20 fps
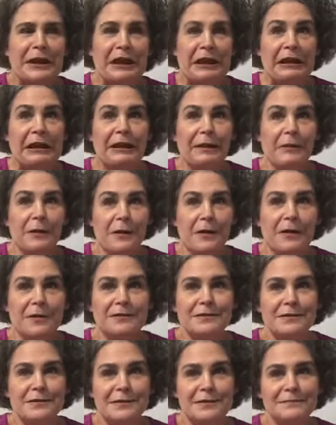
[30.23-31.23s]
getting
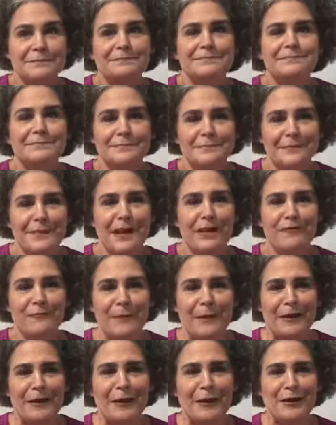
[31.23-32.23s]
lost.
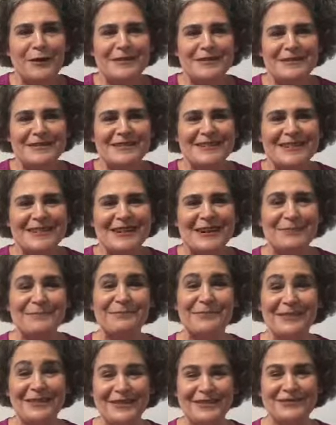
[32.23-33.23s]
I've been lost a
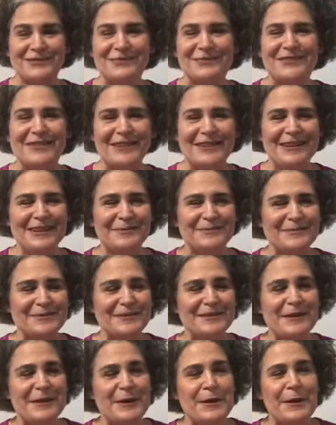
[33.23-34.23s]
couple of
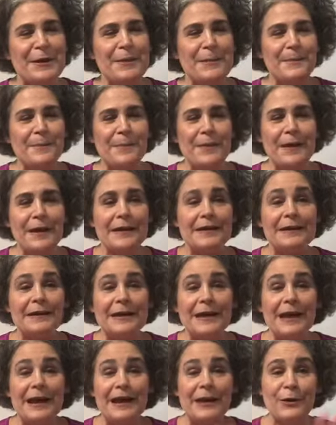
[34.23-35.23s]
times, but
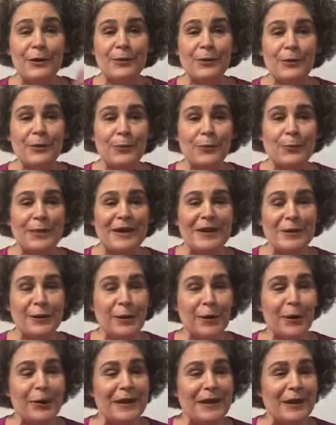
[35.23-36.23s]
we
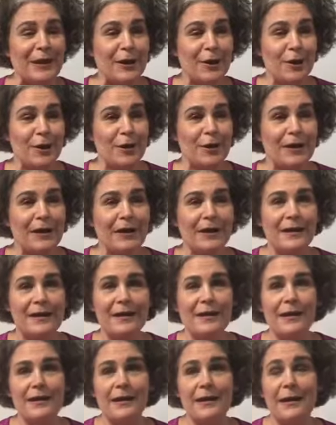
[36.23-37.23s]
are here
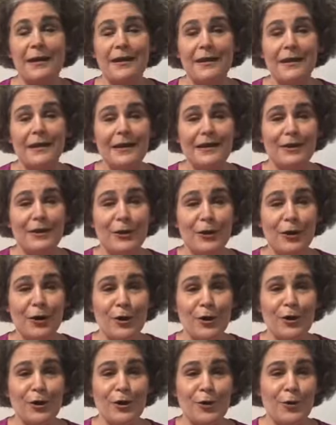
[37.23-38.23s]
in
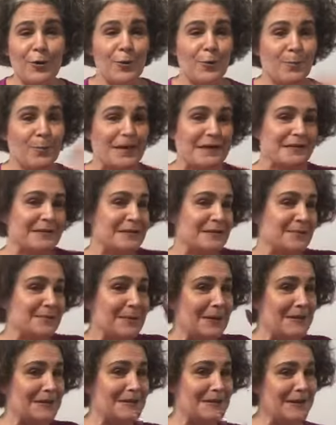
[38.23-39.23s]
her home. This is
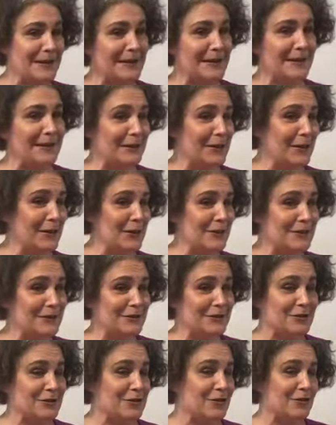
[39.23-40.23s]
my
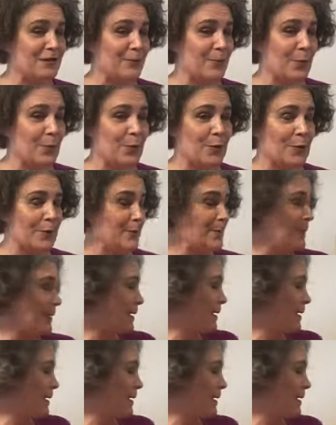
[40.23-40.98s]
son-in-law's surfboard